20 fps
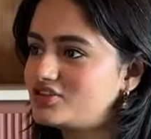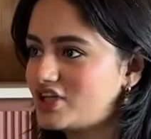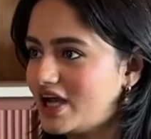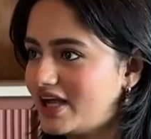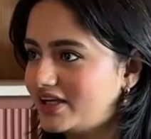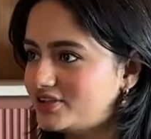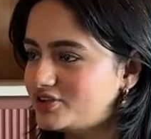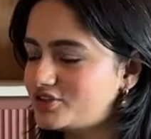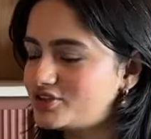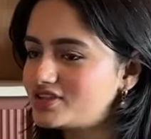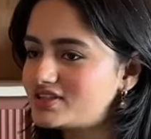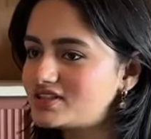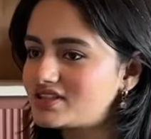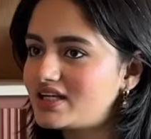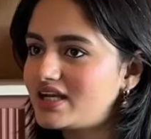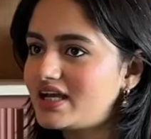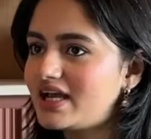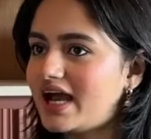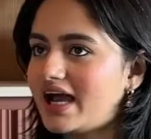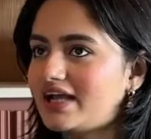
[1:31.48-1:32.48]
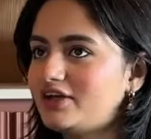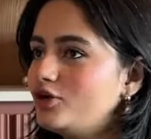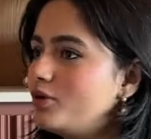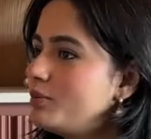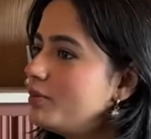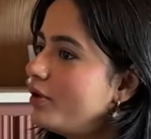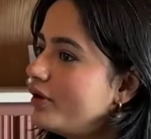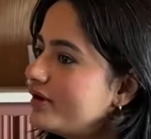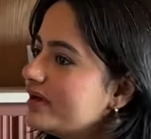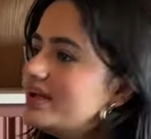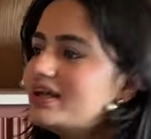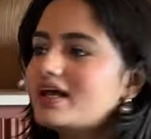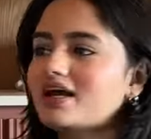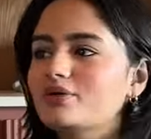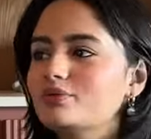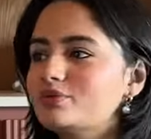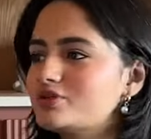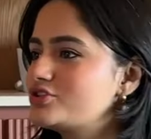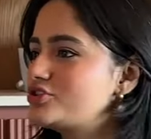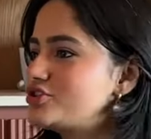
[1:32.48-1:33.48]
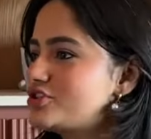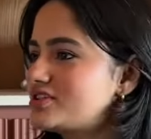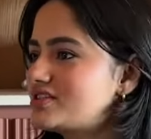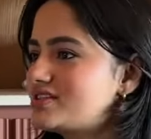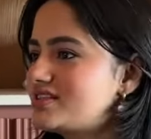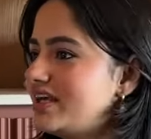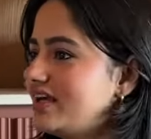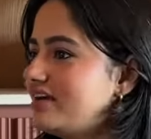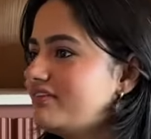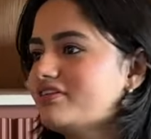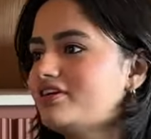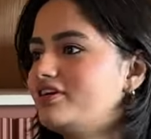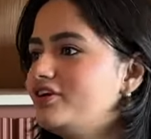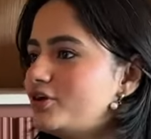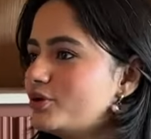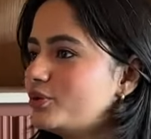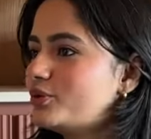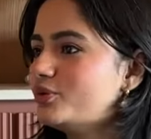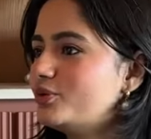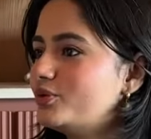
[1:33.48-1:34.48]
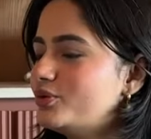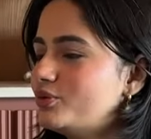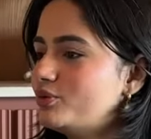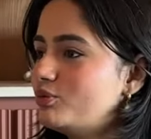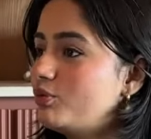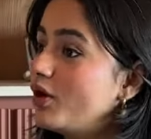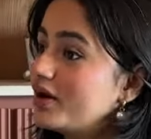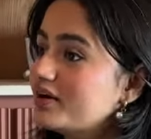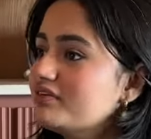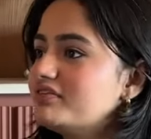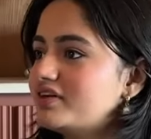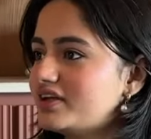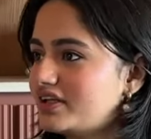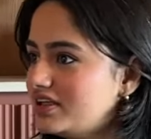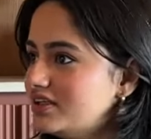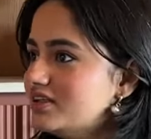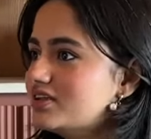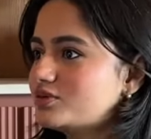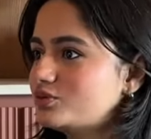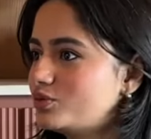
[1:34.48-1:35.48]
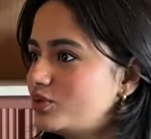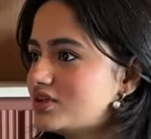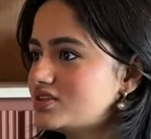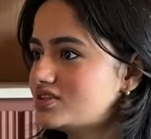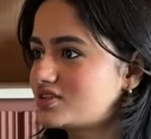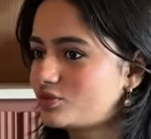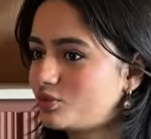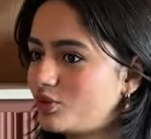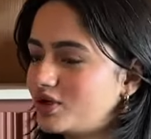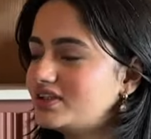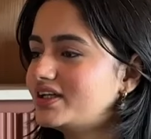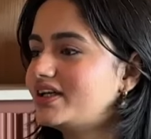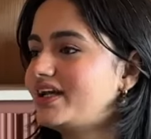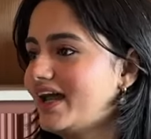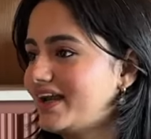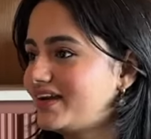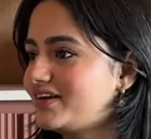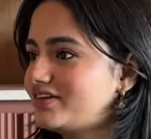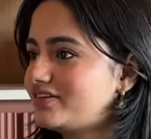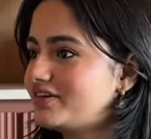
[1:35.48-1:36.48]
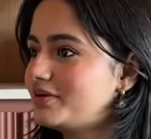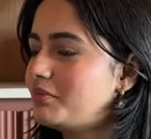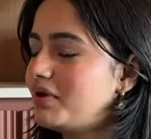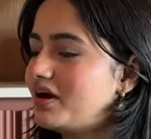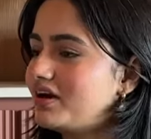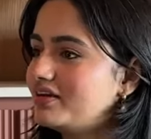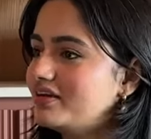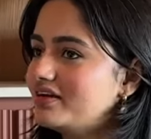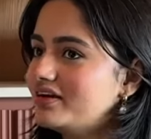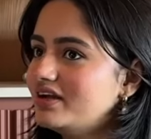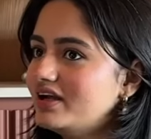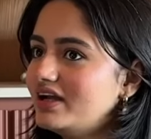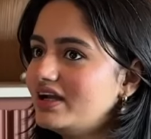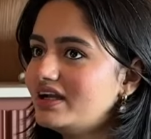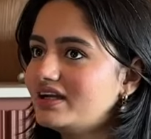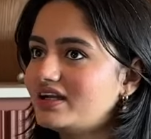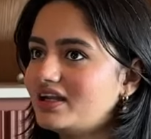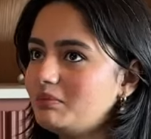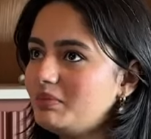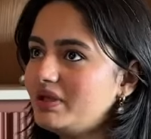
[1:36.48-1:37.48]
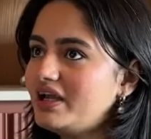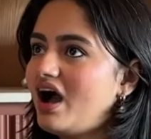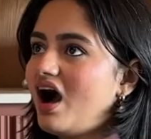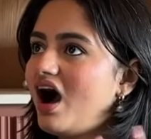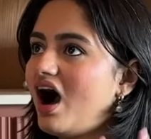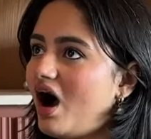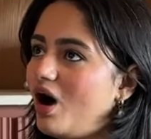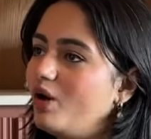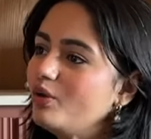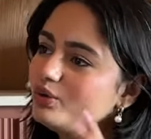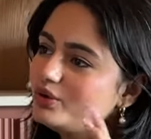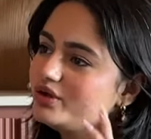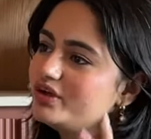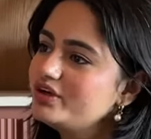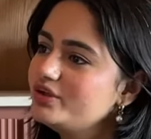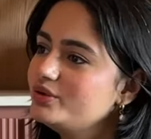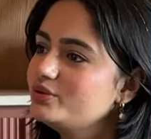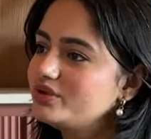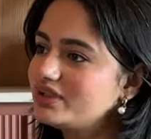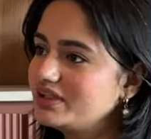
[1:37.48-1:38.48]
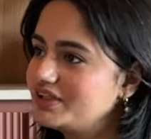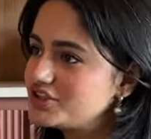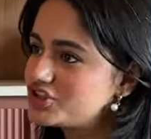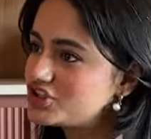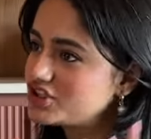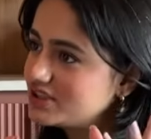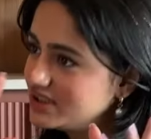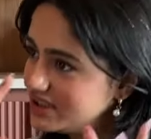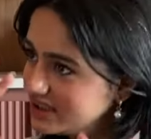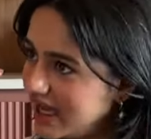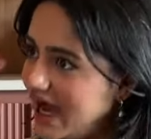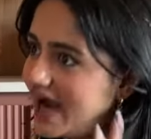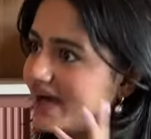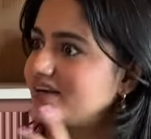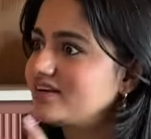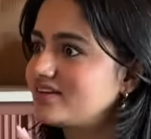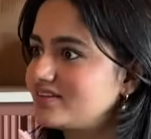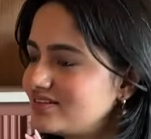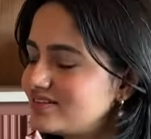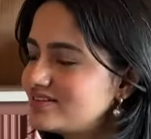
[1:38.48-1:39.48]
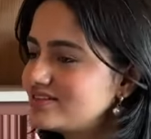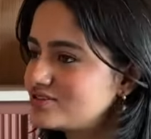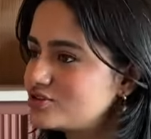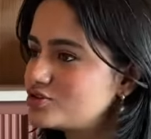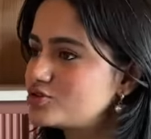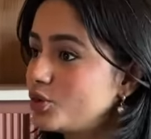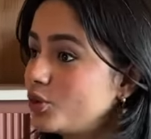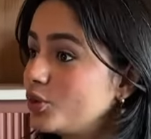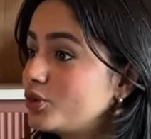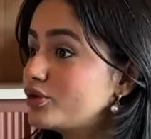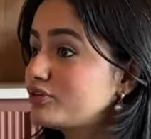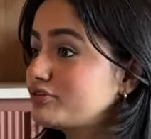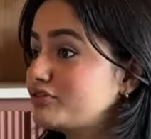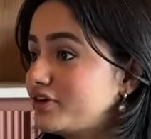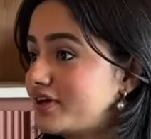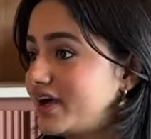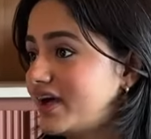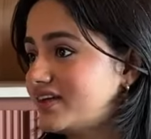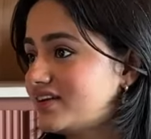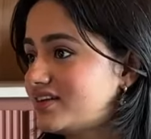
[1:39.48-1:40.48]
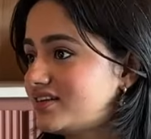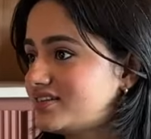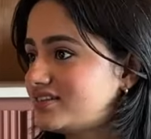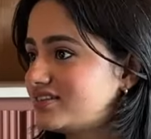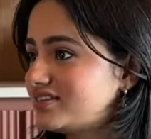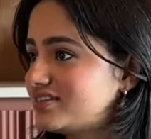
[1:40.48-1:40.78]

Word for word: challenges and your body language just gave into what Faridan was or what the character demanded. Tell me how did you reach that zone of your character?